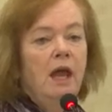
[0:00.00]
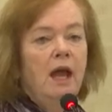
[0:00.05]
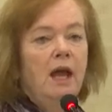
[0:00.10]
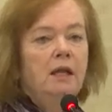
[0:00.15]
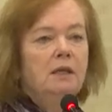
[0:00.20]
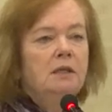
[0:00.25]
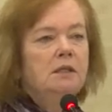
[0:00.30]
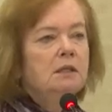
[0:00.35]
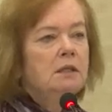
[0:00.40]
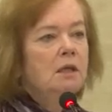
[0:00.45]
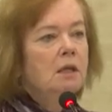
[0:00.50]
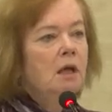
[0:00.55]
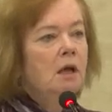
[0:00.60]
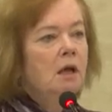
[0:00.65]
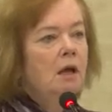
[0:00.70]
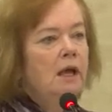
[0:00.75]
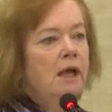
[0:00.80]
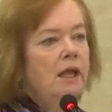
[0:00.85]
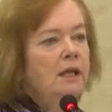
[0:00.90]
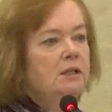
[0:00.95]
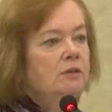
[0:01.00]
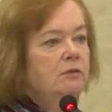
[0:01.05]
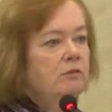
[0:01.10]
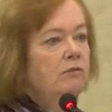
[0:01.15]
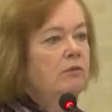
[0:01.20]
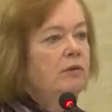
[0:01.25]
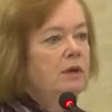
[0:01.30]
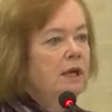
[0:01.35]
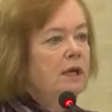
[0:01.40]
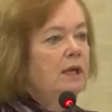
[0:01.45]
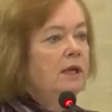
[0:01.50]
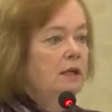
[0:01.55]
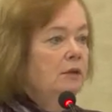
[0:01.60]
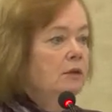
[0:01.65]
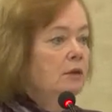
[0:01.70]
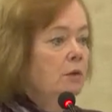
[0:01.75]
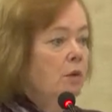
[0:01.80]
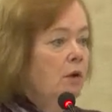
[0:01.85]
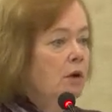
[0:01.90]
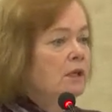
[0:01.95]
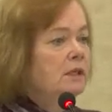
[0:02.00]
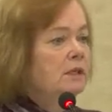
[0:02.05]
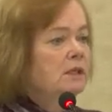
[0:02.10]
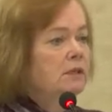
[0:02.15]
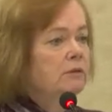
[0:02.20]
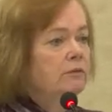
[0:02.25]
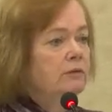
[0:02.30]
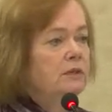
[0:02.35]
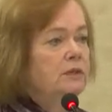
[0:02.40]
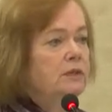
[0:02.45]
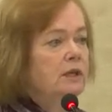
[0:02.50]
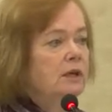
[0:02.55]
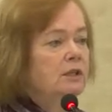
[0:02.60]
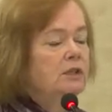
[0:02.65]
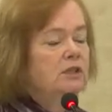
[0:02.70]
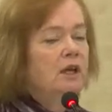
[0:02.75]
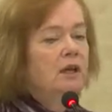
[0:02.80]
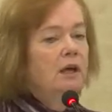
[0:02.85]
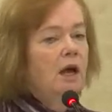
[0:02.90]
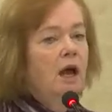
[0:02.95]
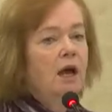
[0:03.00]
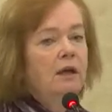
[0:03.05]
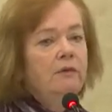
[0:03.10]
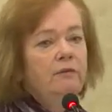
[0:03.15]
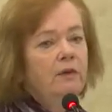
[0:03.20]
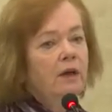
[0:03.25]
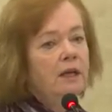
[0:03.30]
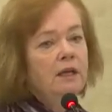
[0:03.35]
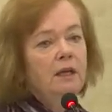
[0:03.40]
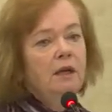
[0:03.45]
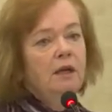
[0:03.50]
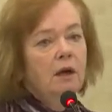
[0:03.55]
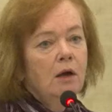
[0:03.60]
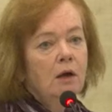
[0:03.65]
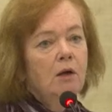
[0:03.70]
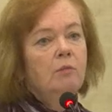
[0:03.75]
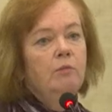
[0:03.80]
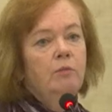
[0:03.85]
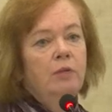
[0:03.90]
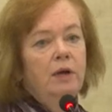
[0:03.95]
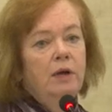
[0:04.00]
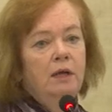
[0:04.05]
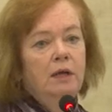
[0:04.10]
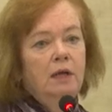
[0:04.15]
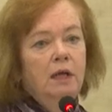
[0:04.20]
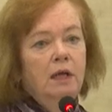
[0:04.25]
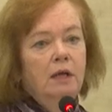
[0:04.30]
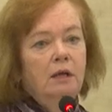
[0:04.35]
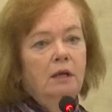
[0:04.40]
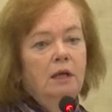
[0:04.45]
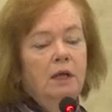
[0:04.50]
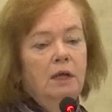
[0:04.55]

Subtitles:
And it's really, in the qualitative research, I find it heartbreaking